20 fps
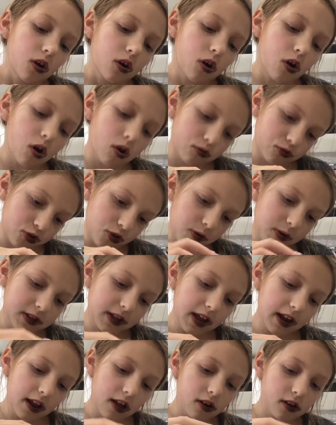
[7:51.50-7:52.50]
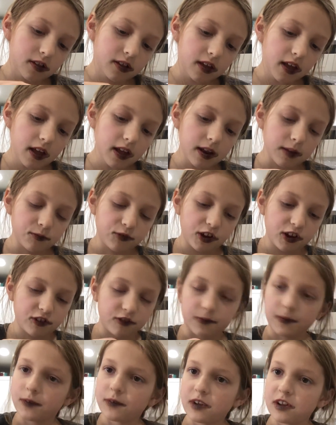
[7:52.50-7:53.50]
also a 10 out of 10. I'm changing
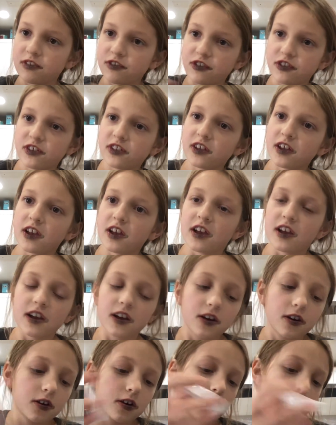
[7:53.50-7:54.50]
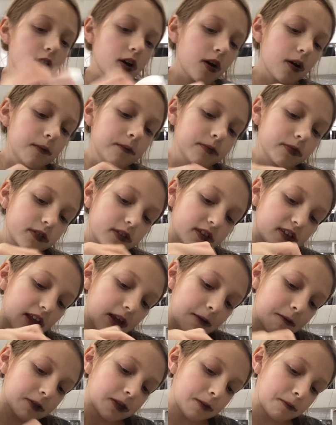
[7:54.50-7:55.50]
my ratings. Um,
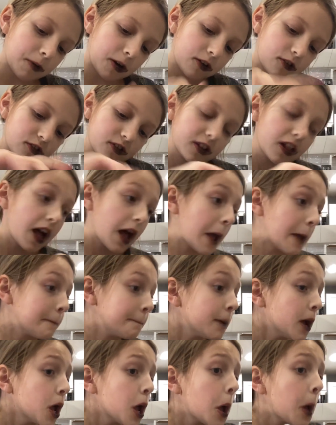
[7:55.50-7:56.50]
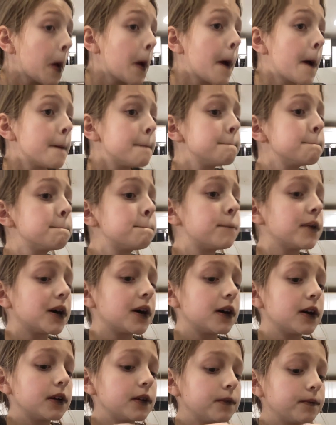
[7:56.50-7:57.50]
same with the butter slime,
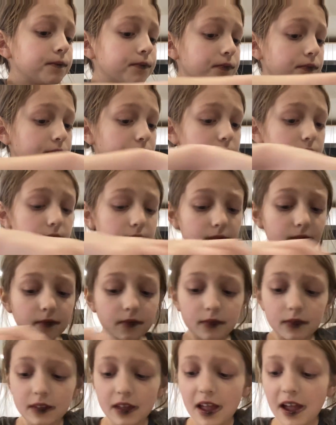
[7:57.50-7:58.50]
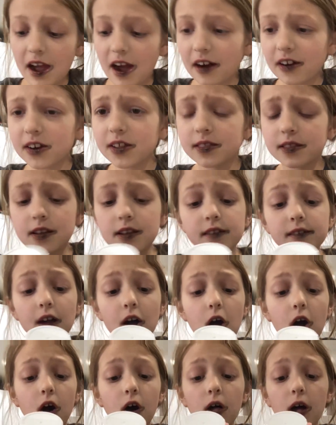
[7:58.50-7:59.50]
but out of these,
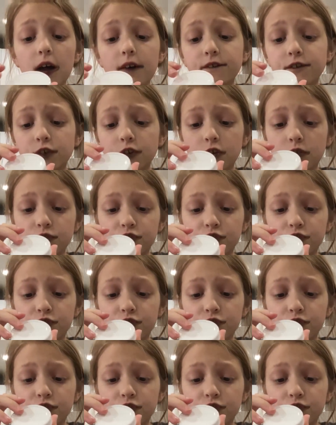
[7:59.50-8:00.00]
I'll have to go